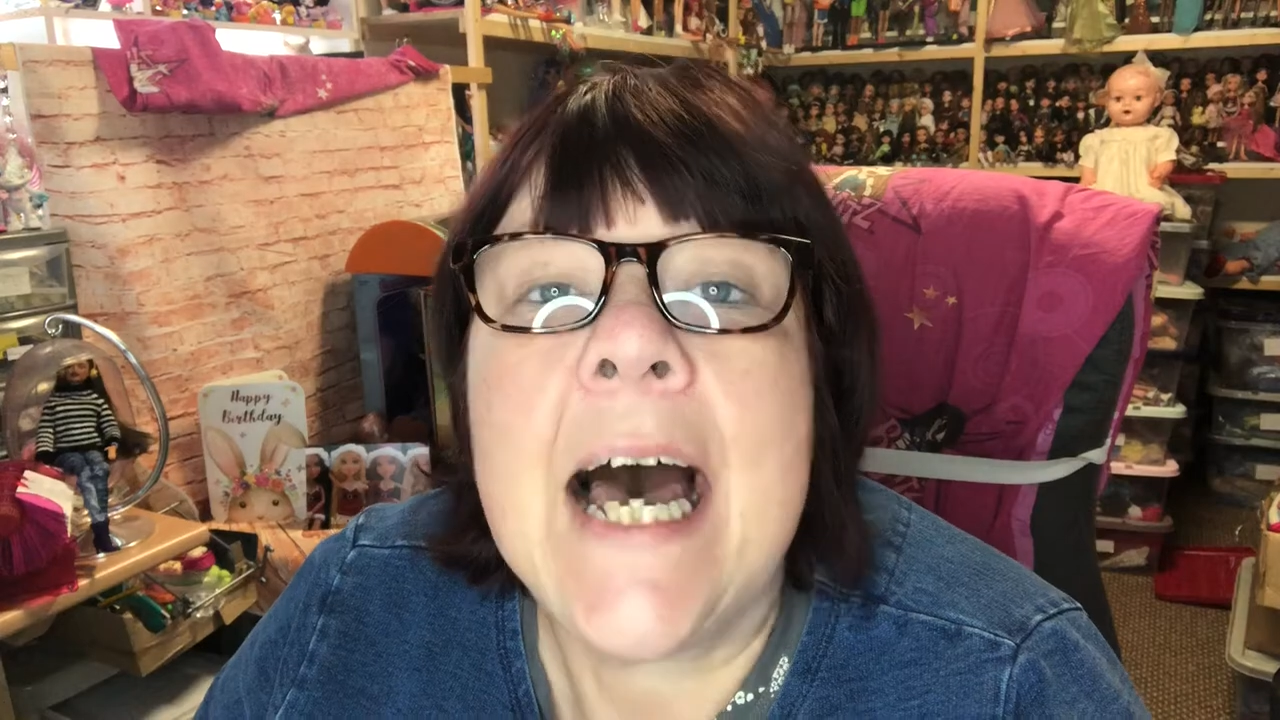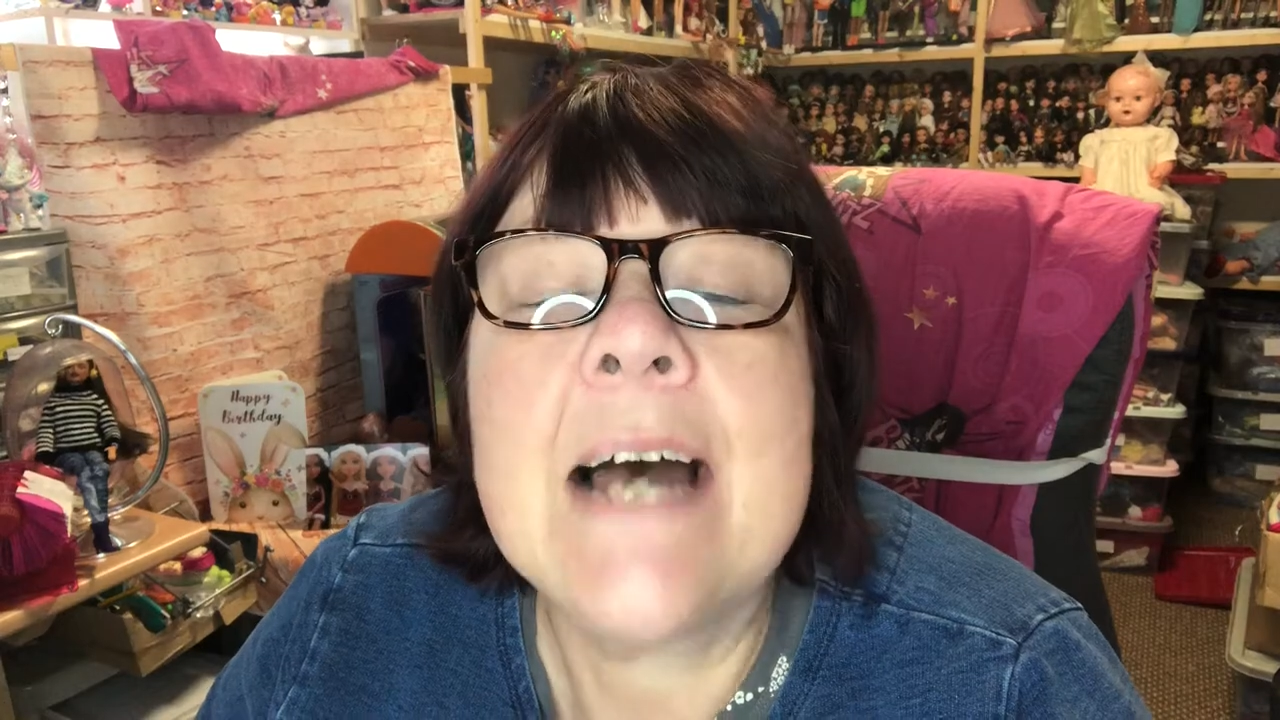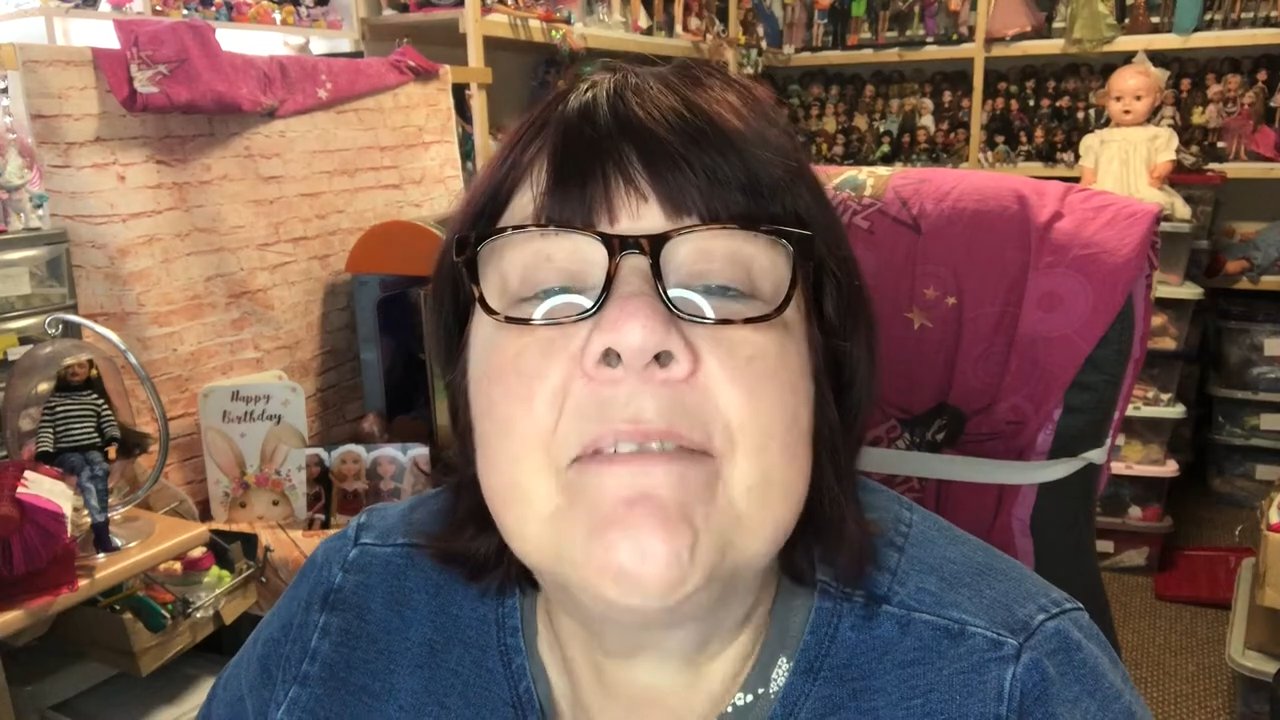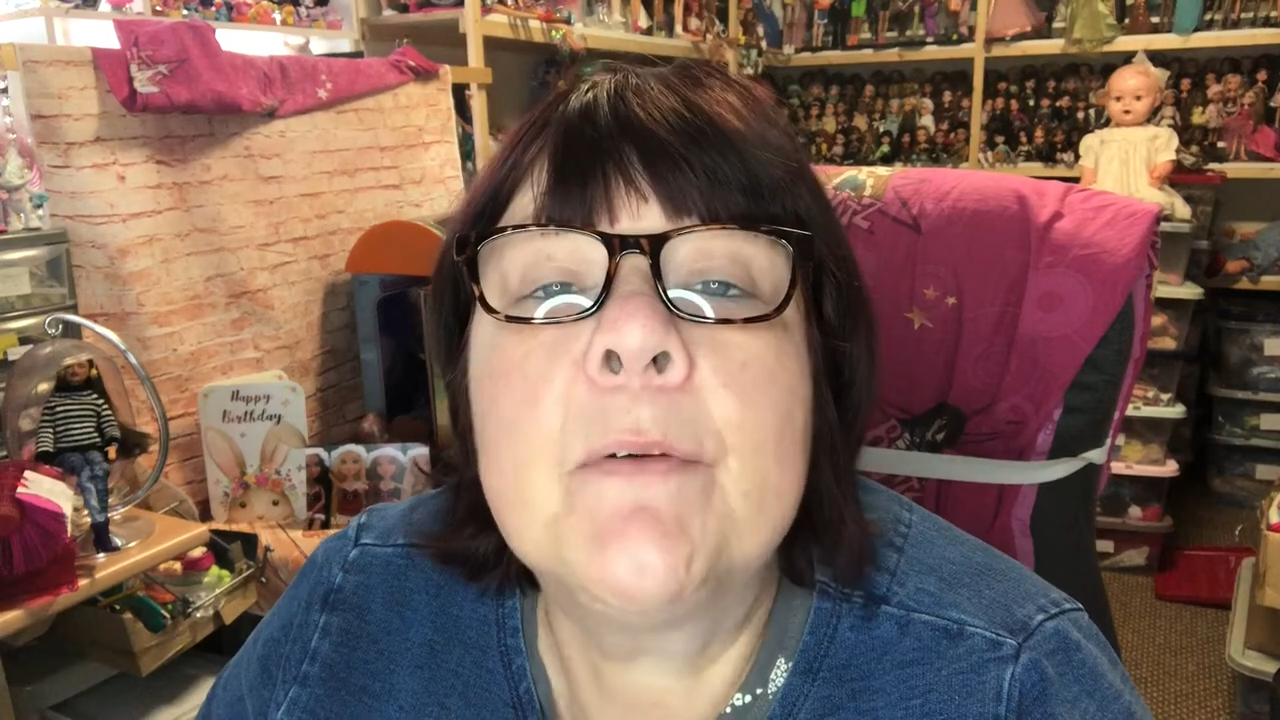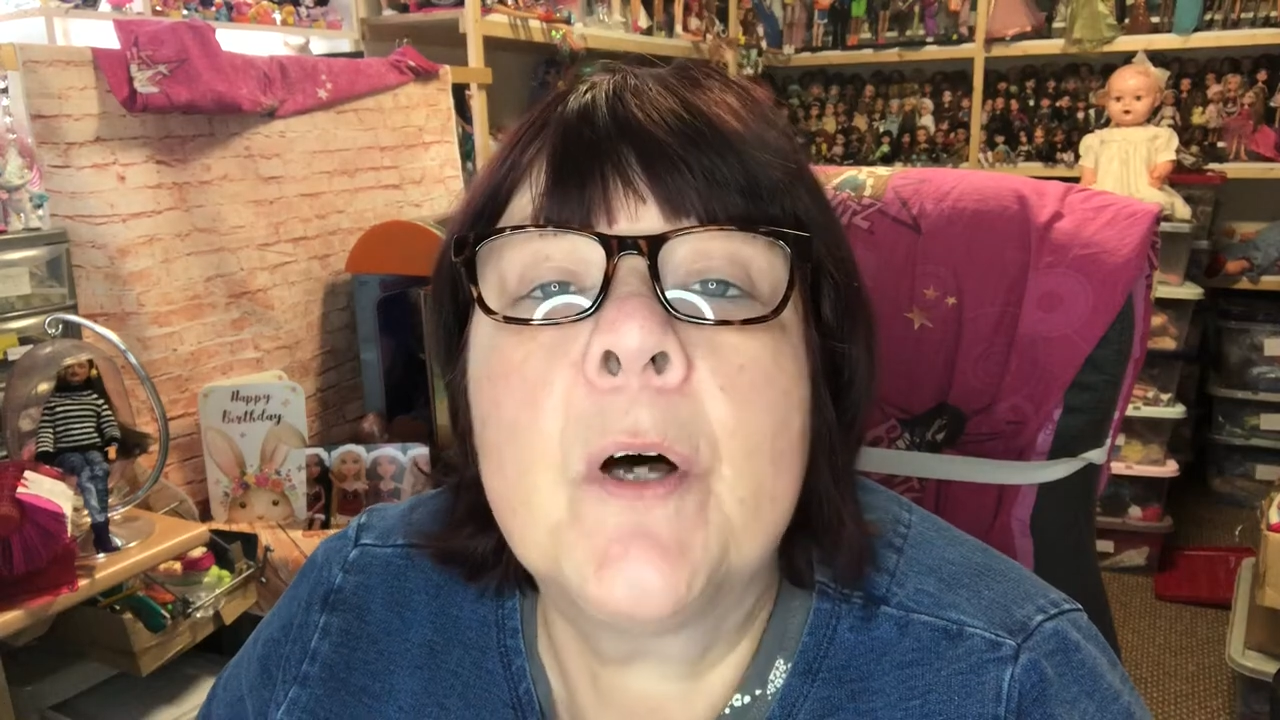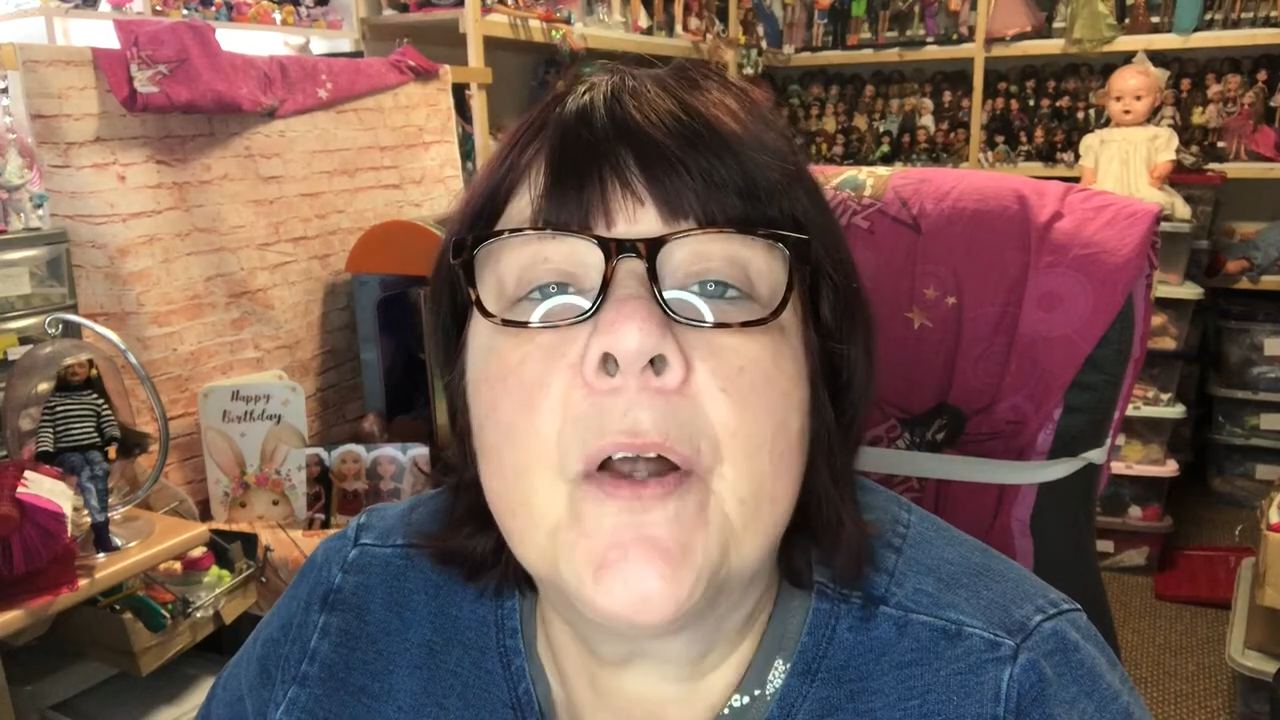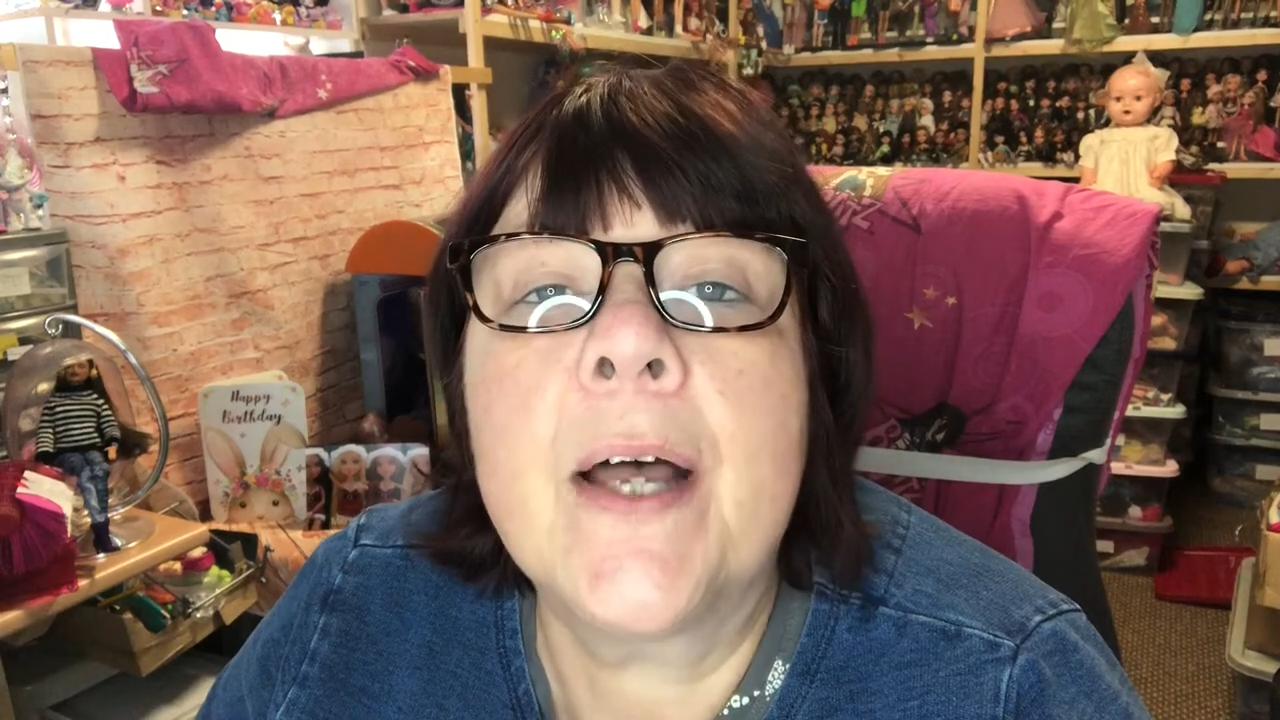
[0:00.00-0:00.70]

everyone,